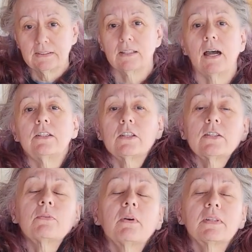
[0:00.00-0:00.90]
I
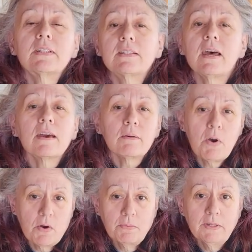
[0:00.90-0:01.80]
just wanted to take a
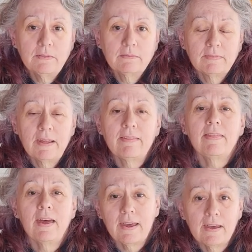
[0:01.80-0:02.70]
moment
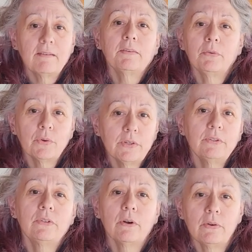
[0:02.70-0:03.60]
and thank everyone
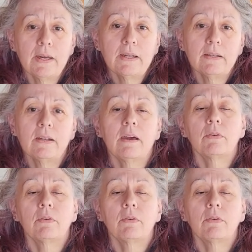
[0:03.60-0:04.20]
who donated,